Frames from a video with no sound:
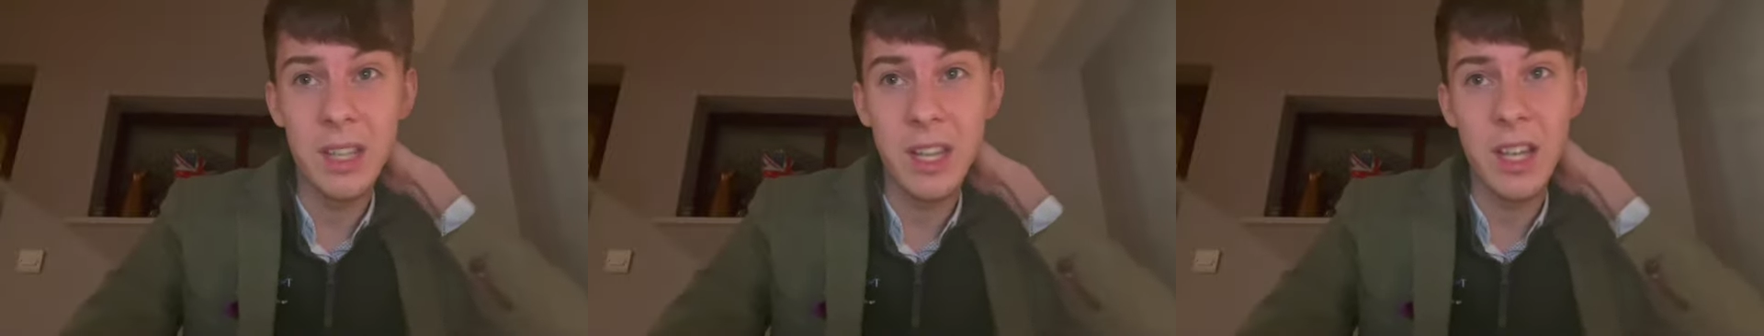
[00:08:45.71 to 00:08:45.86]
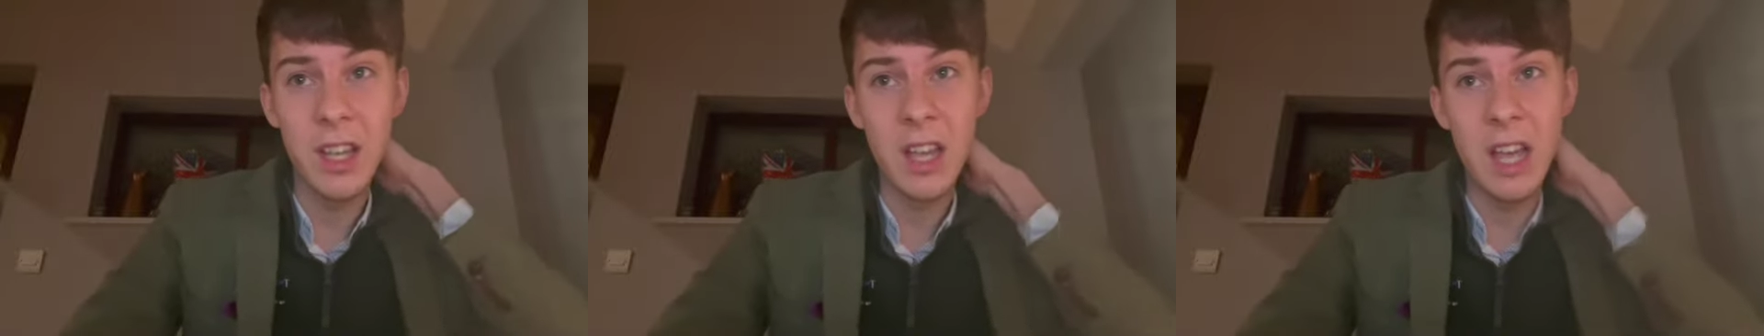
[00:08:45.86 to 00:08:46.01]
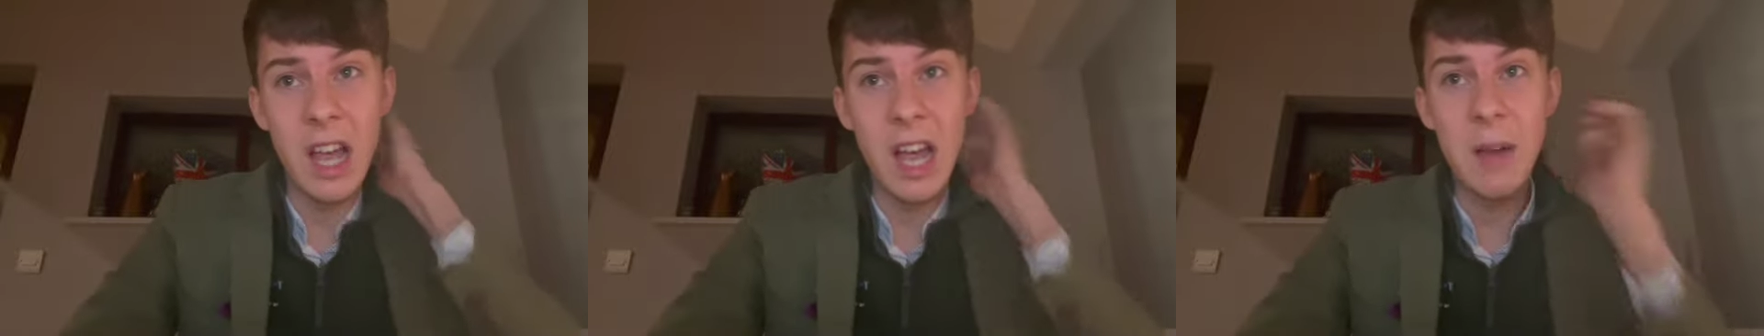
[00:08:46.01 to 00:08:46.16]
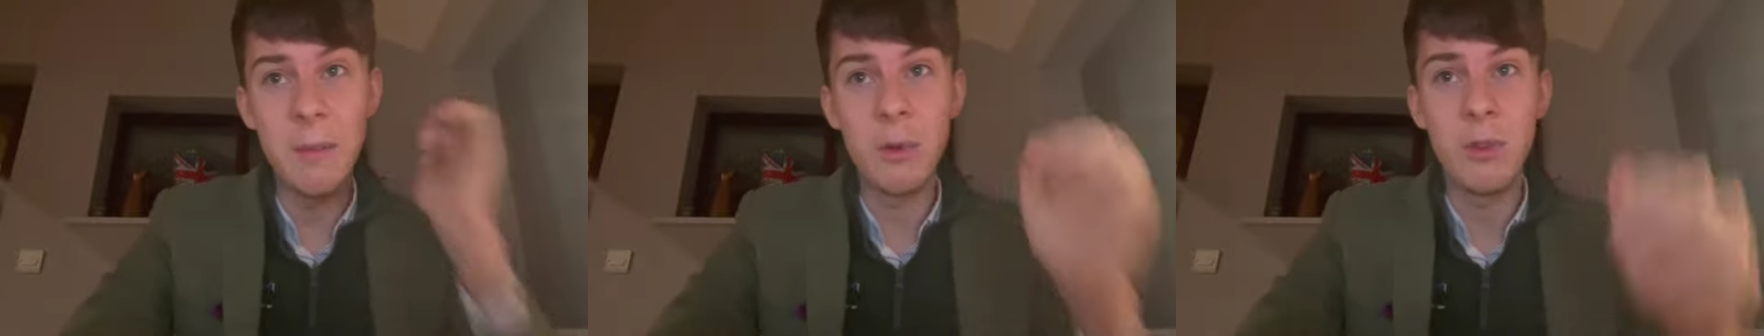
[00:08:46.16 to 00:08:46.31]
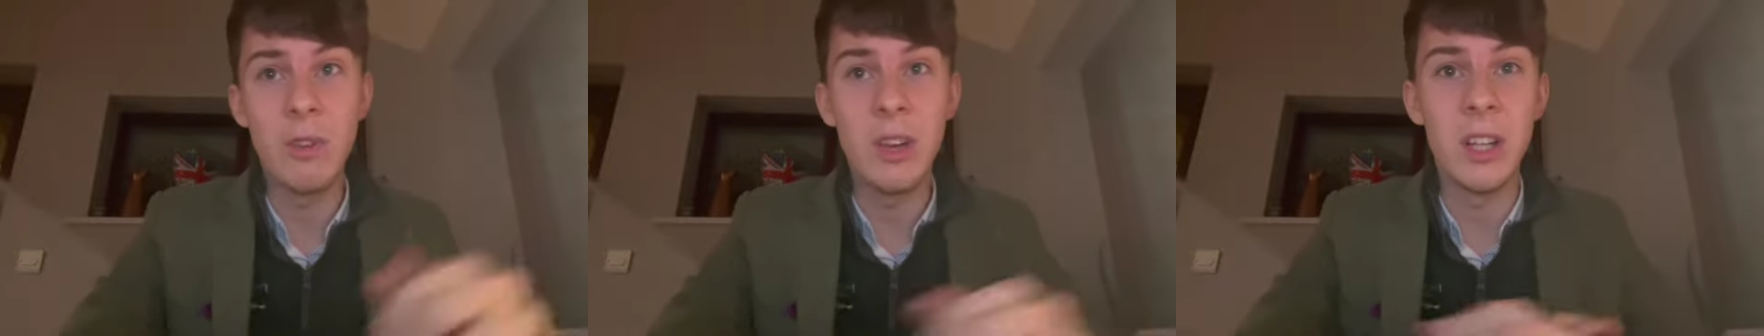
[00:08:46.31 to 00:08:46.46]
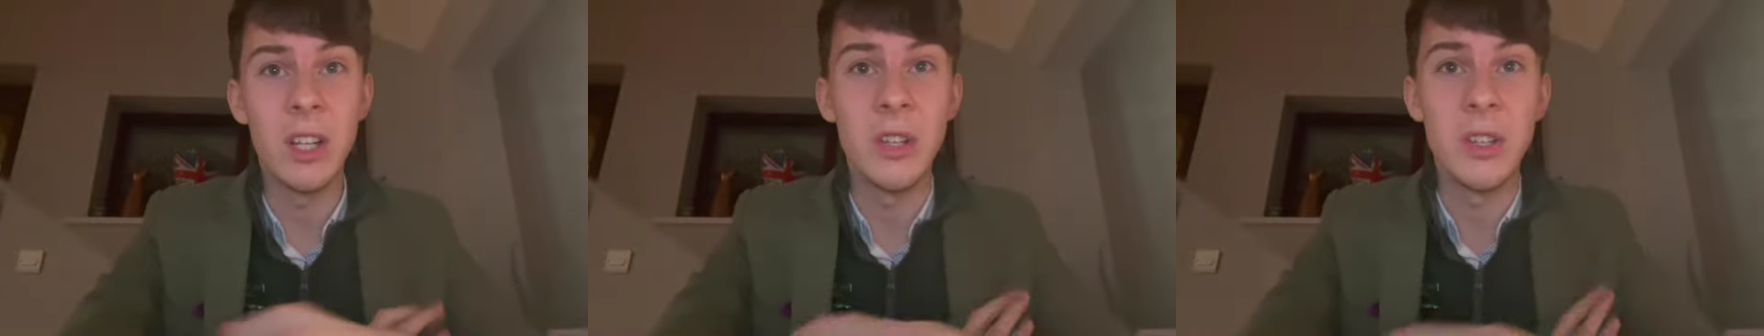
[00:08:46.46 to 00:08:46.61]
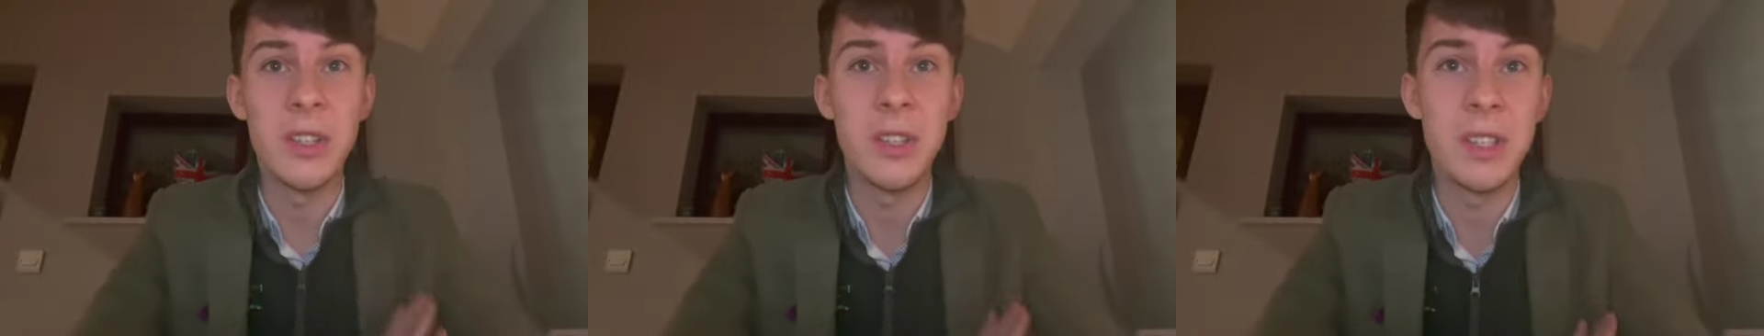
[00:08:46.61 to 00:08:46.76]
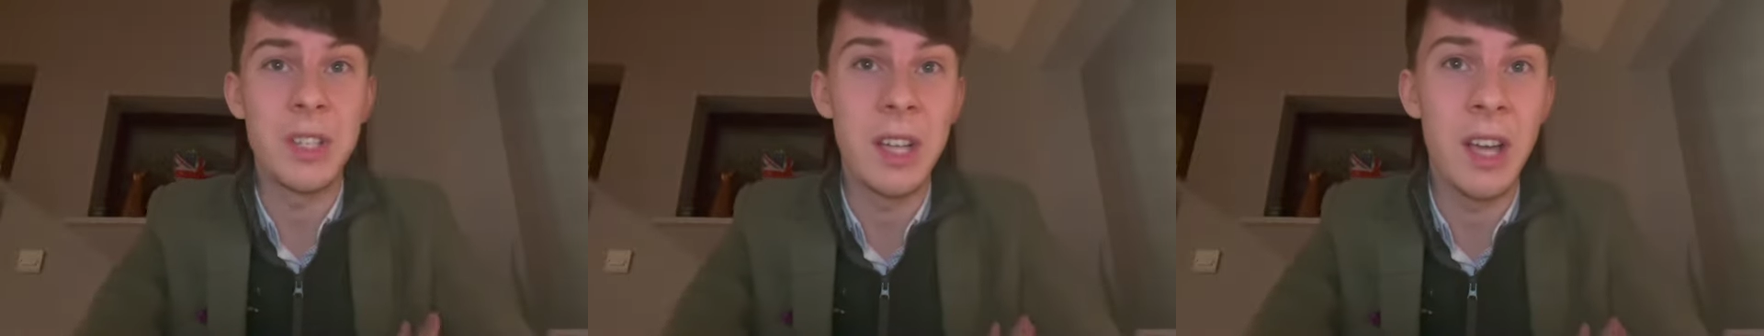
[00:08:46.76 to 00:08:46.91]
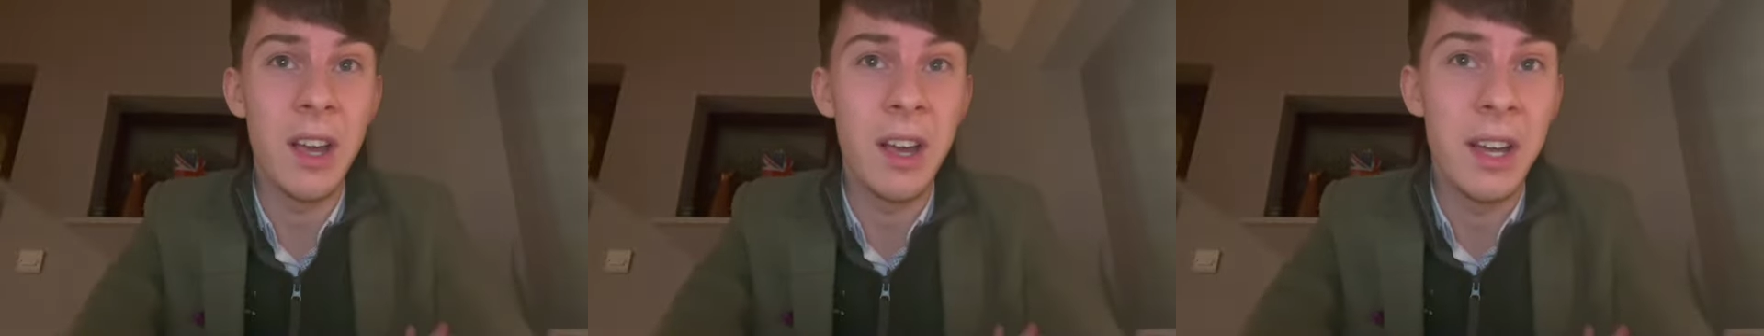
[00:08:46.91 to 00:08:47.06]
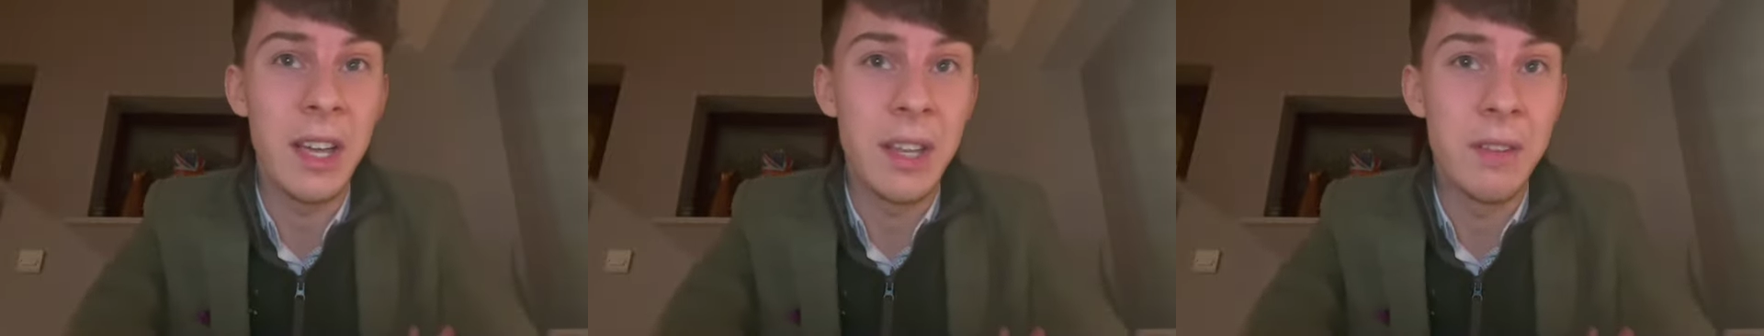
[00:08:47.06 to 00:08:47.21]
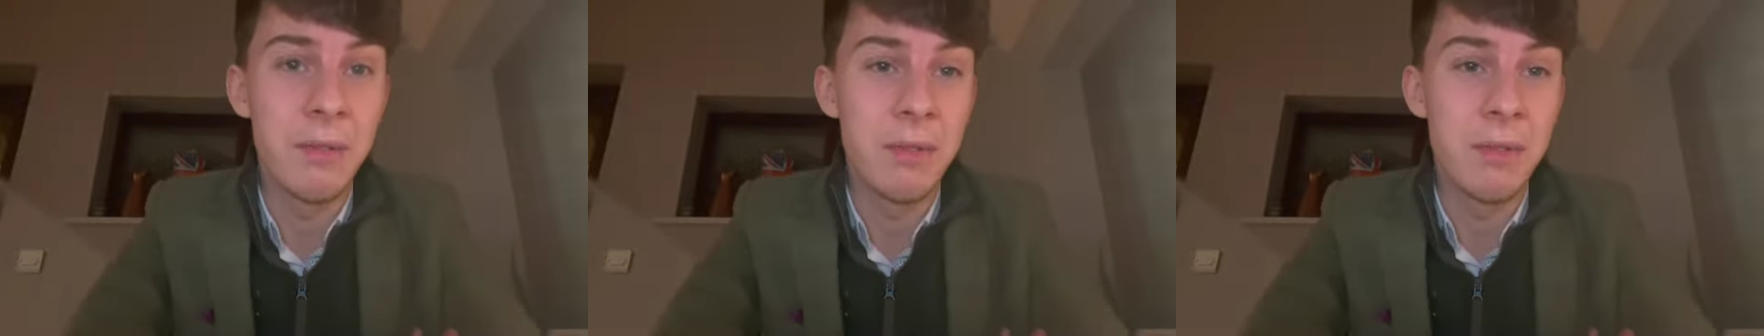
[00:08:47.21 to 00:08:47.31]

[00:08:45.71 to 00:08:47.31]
Amarillo Sky